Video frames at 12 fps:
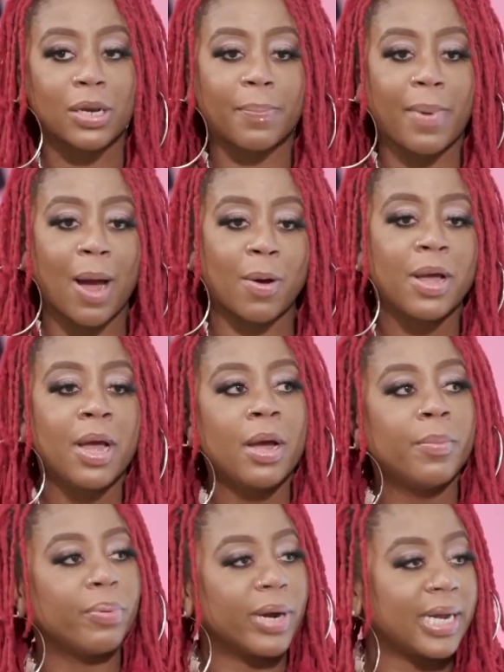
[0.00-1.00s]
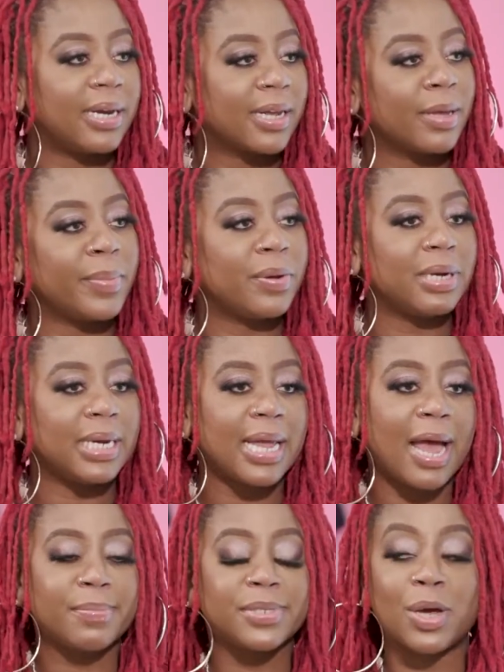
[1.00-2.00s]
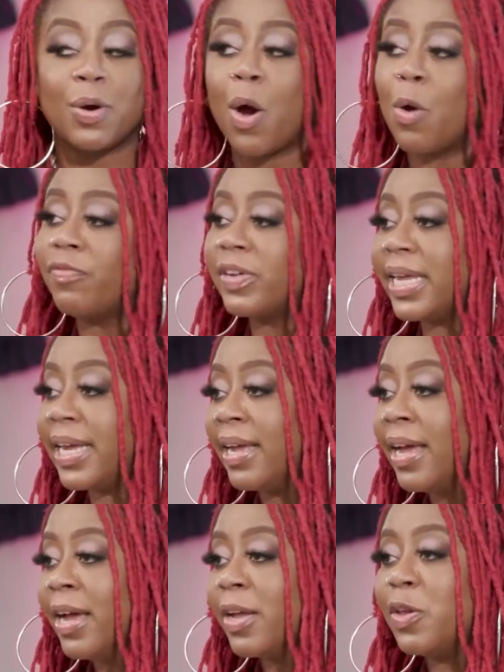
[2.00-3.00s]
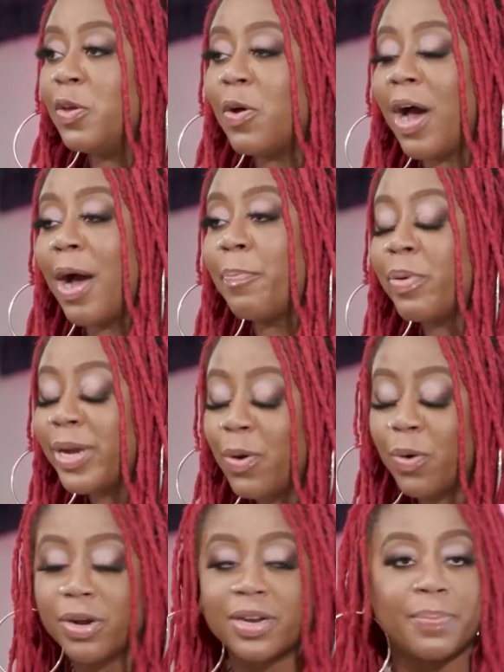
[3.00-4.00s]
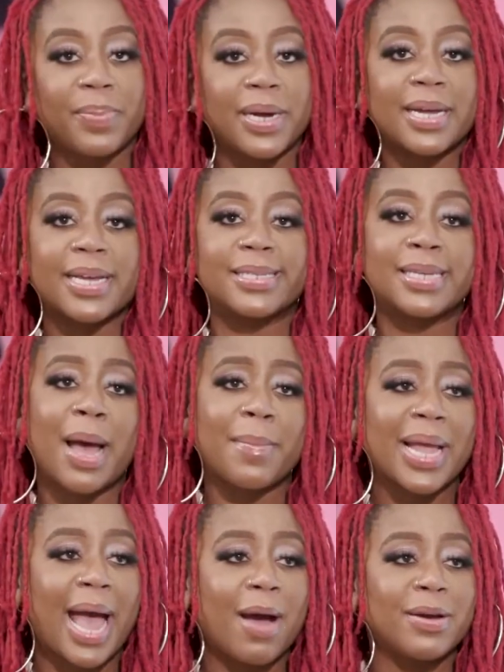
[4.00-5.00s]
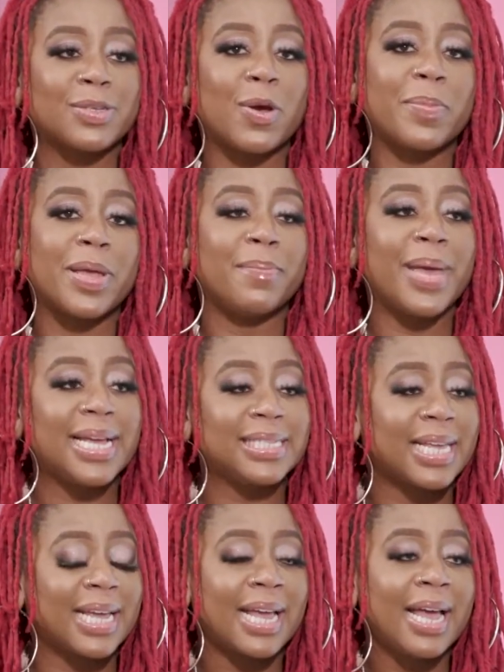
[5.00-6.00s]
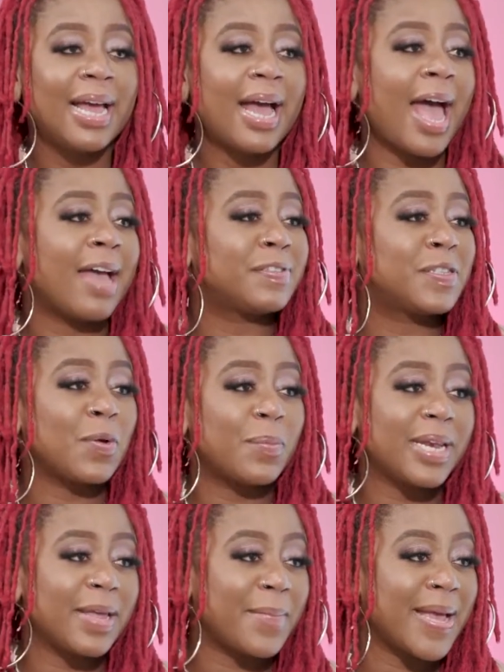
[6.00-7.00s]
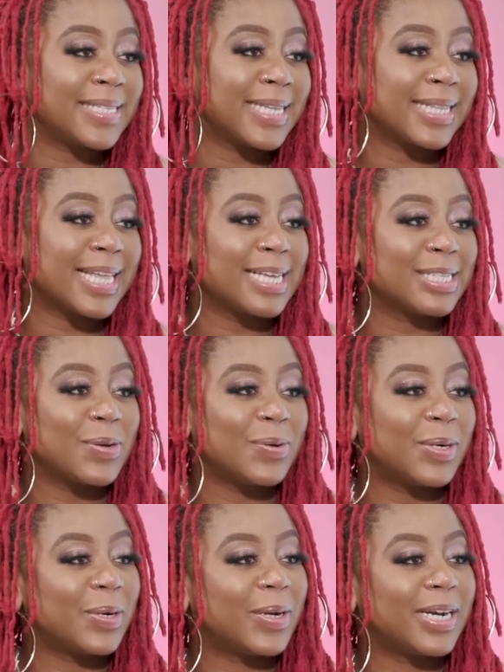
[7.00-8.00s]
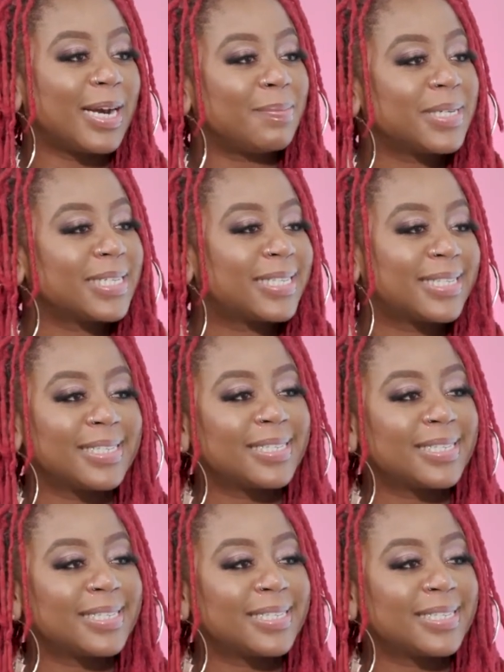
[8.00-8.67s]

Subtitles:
about bringing the community up. So hopefully you pre-order the book. It's coming out. It's going to be amazing. I have so many amazing things going on, and I'm just